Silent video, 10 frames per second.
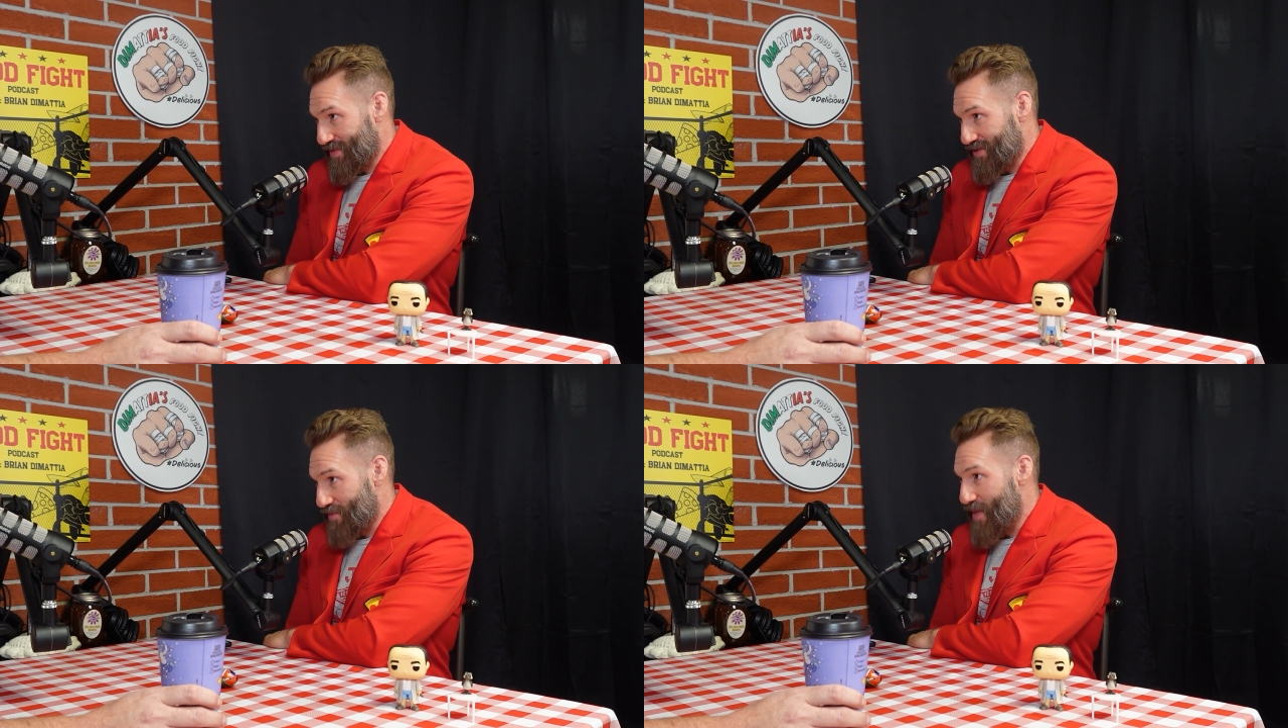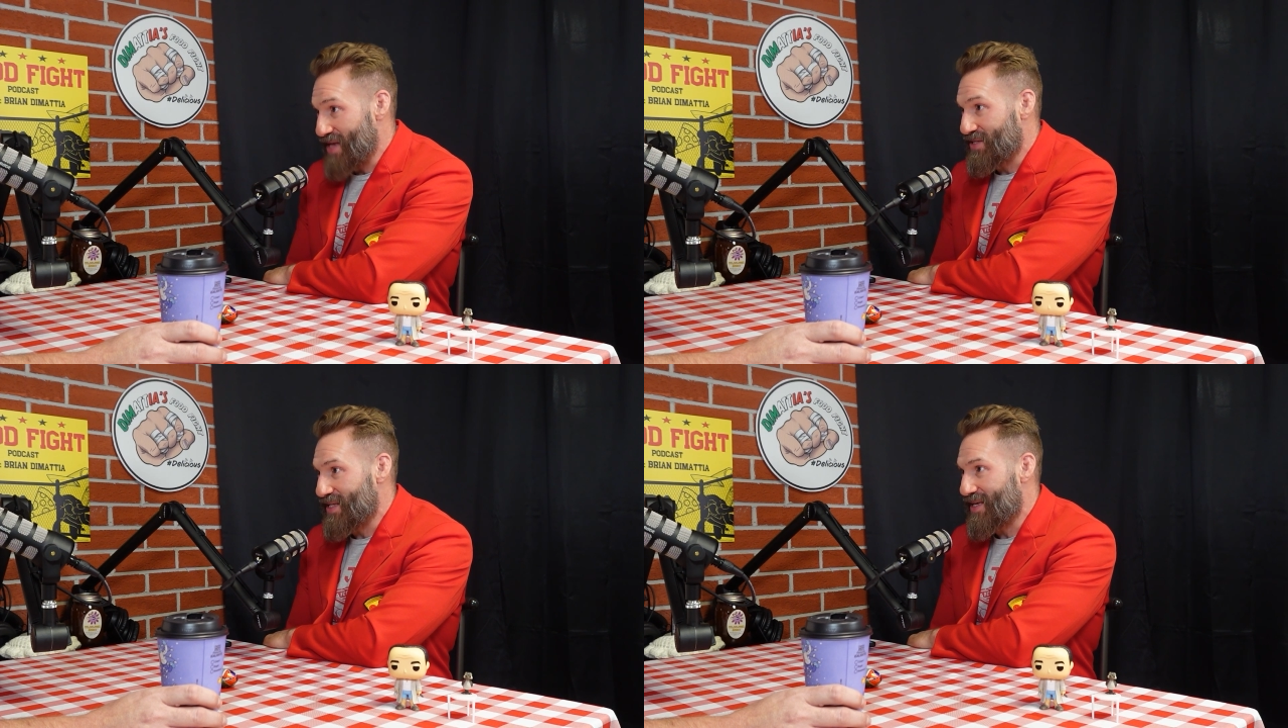So
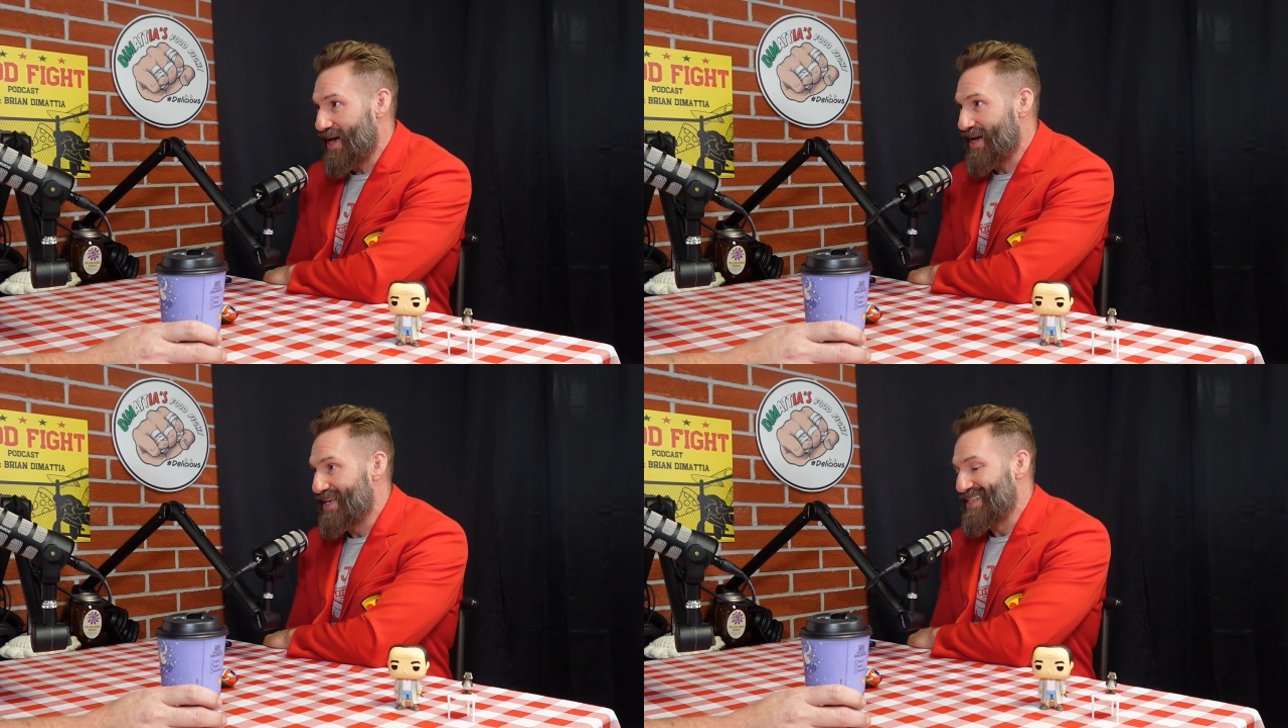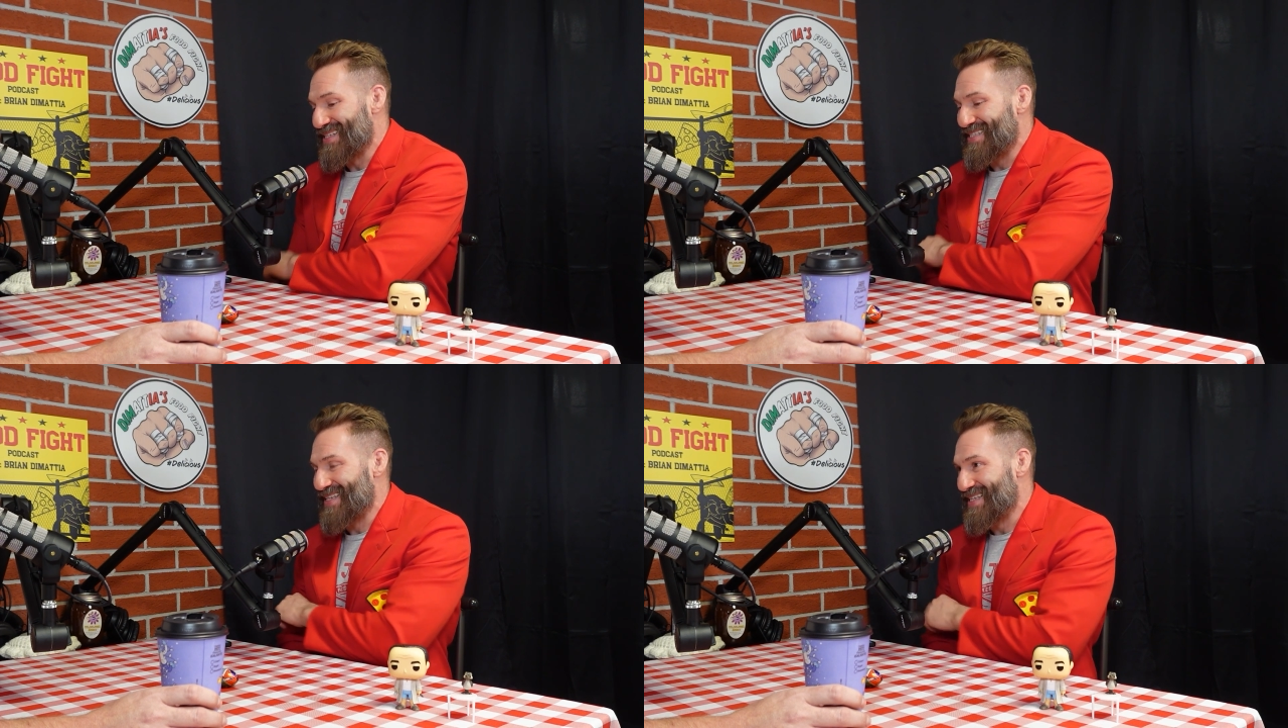imagine the
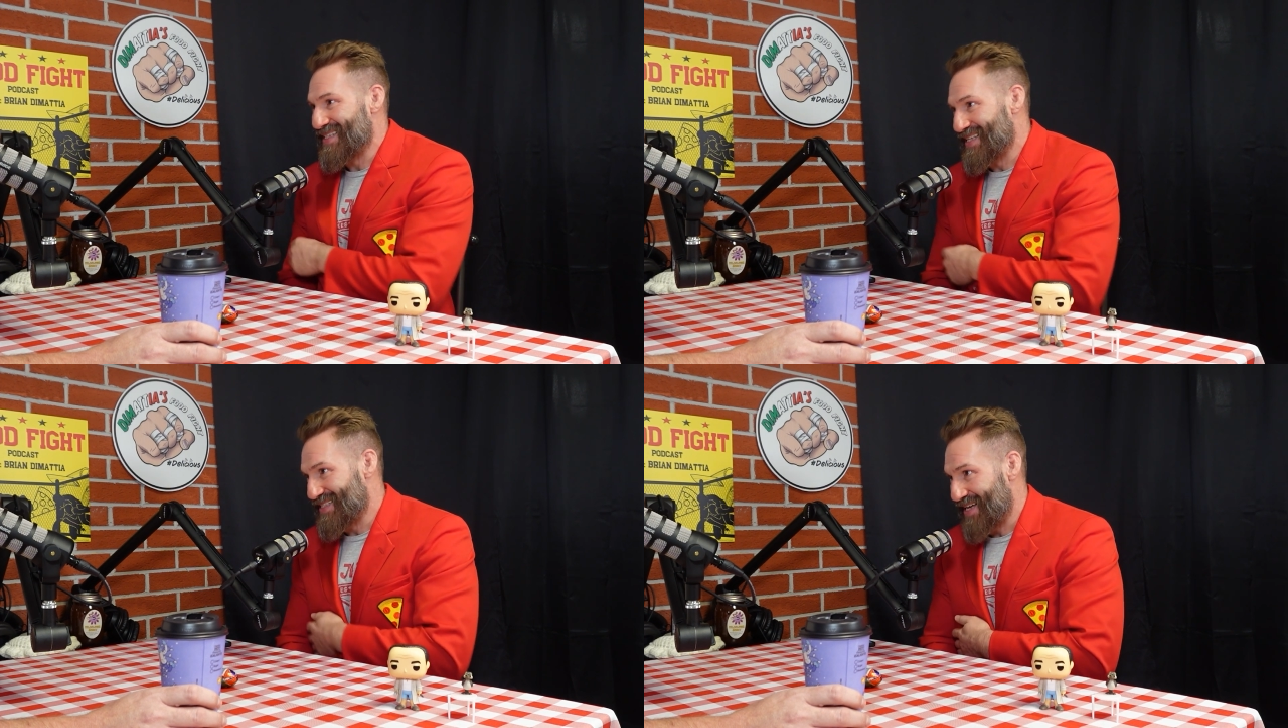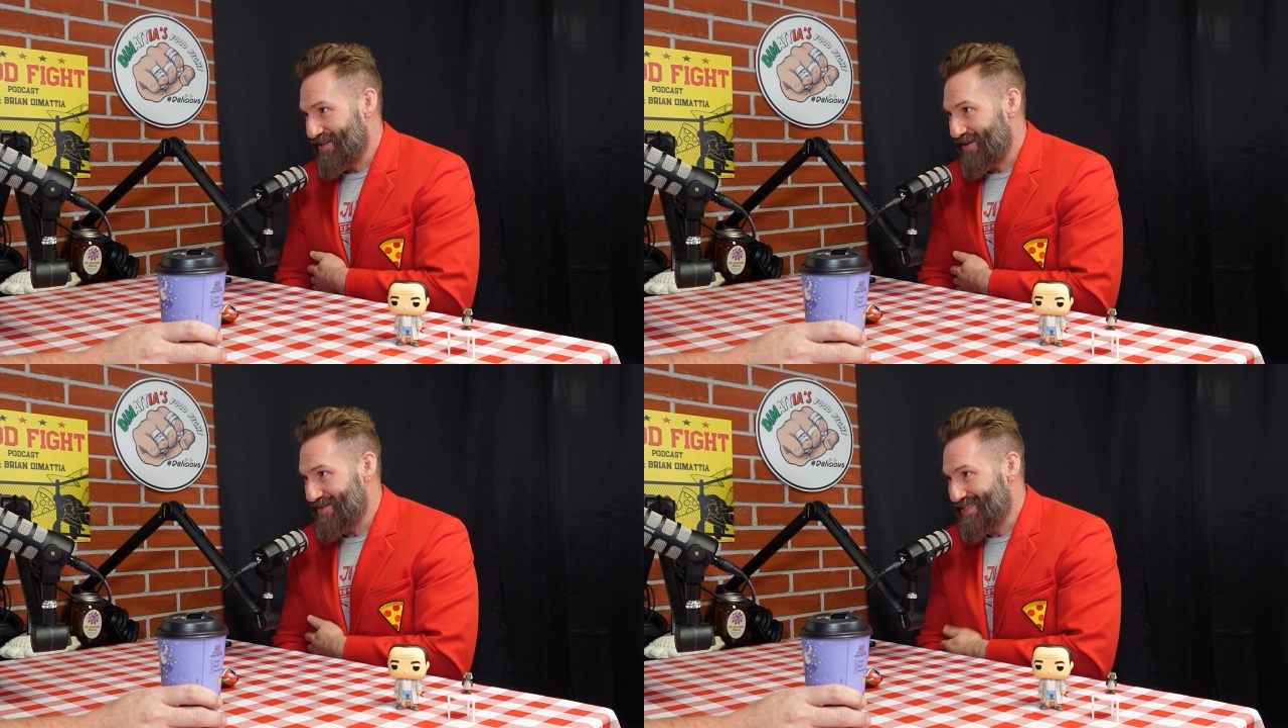seasonings on
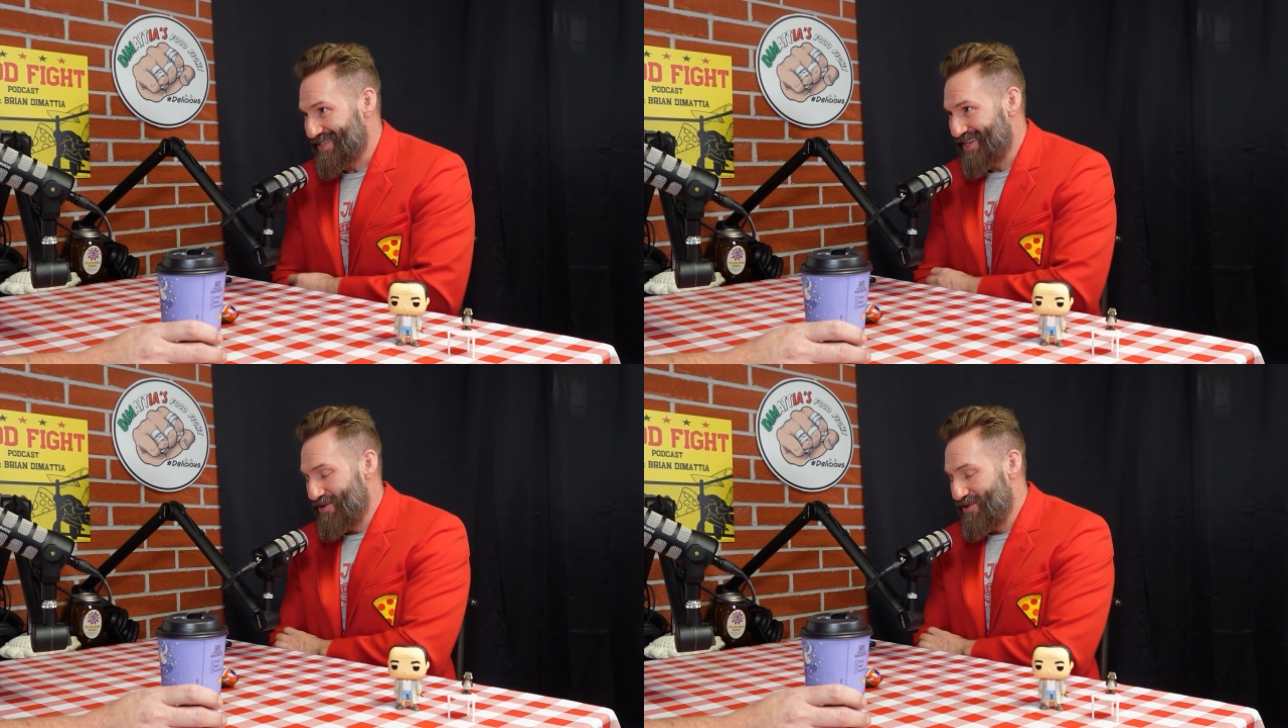those.